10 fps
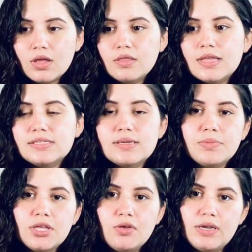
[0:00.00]
That's
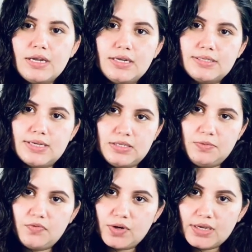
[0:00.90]
something you need to discuss
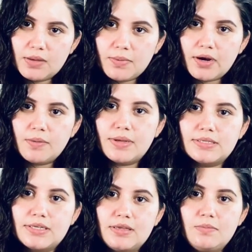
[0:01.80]
before getting married, because
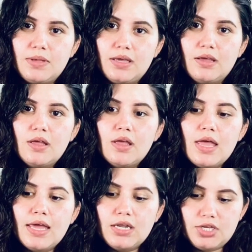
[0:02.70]
it can be
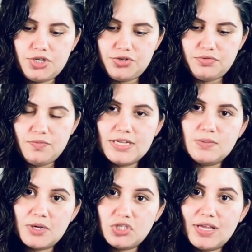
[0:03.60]
an issue,
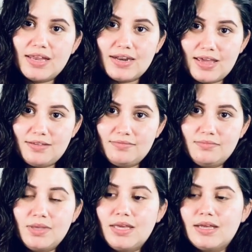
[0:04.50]
especially at night.
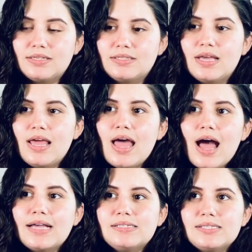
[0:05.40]
Because
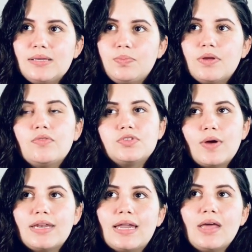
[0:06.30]
I sleep, so
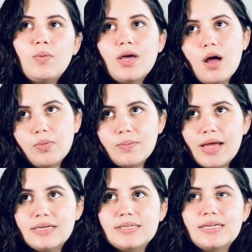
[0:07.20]
at night we
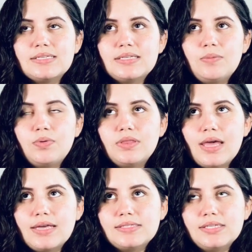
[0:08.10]
compromise. I sleep with the
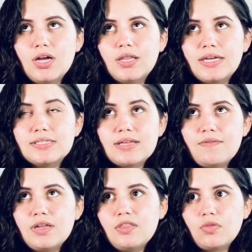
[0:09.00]
AC on like
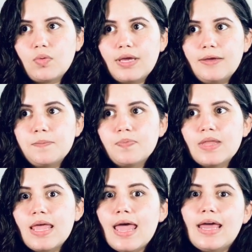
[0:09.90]
73,
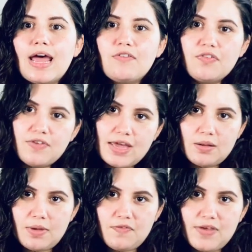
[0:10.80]
and I have a fan in
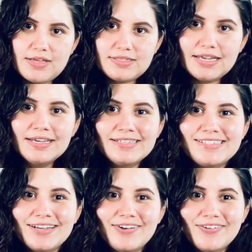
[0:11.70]
my face.
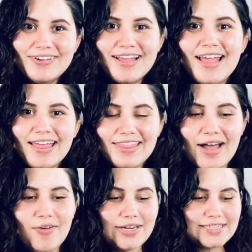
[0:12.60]
So
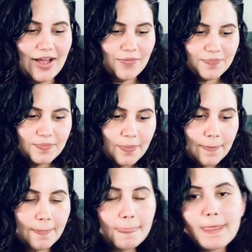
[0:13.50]
that works out.
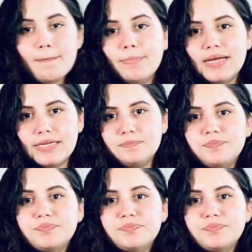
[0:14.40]
But